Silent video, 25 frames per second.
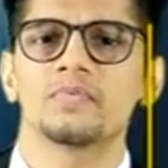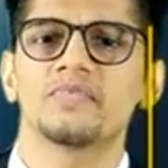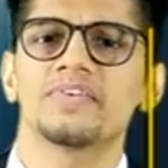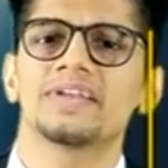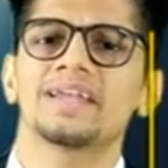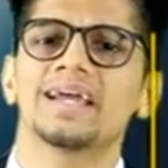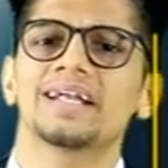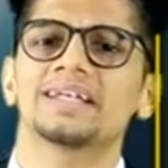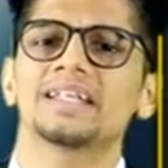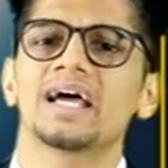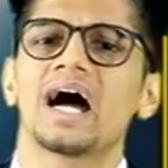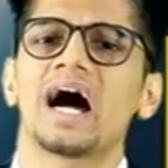we
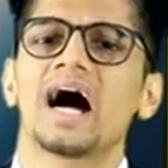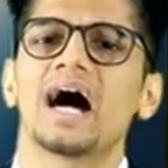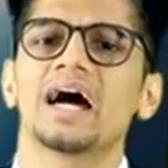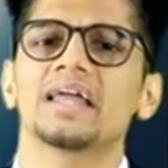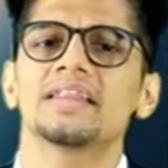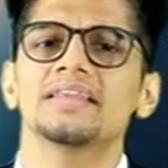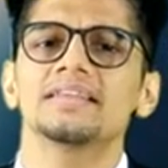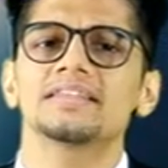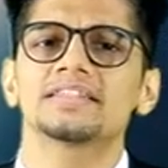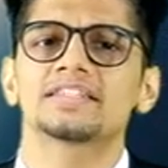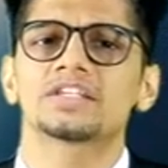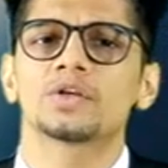get
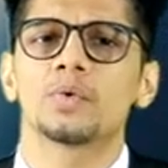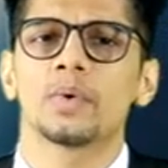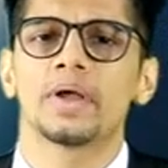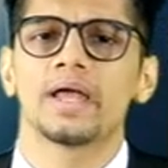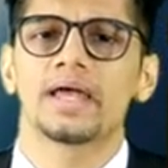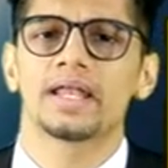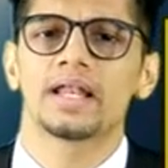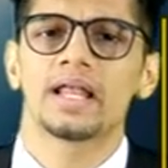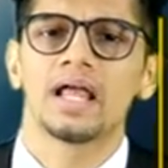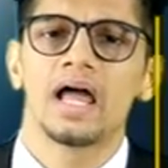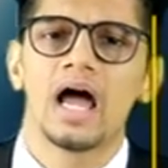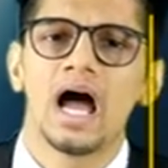re
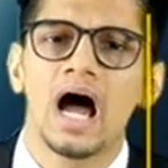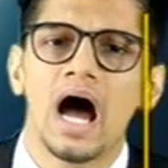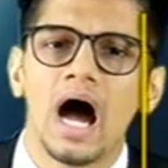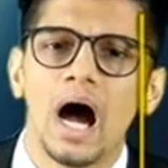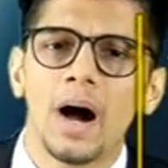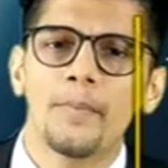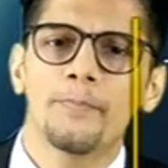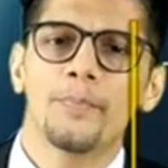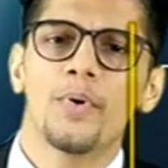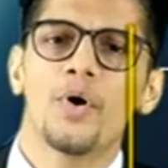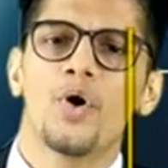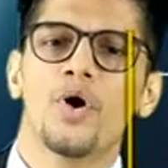square
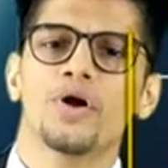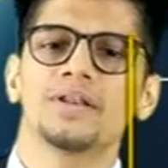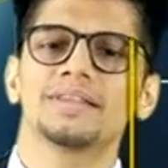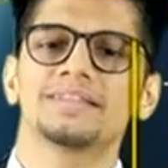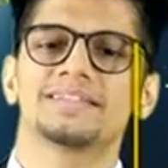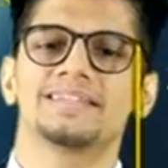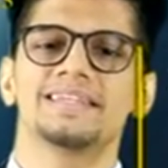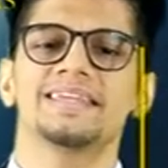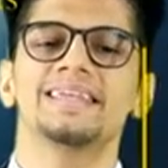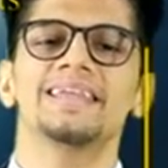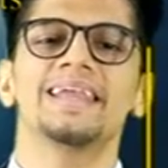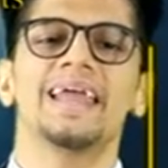upon
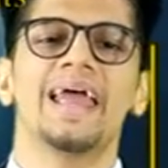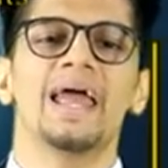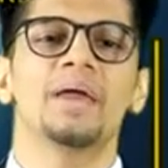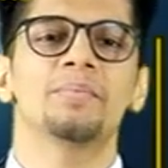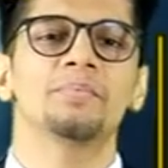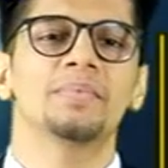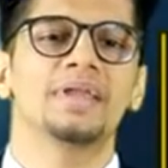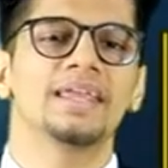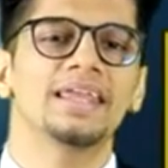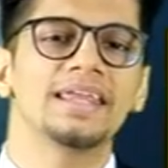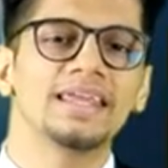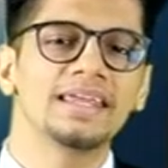
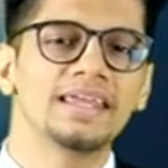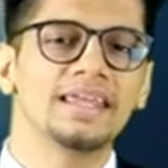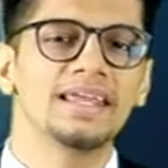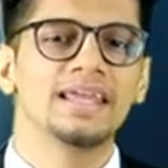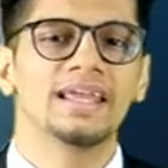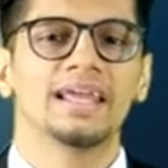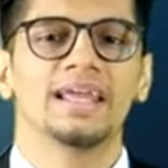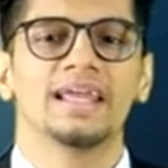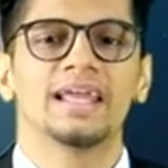Gme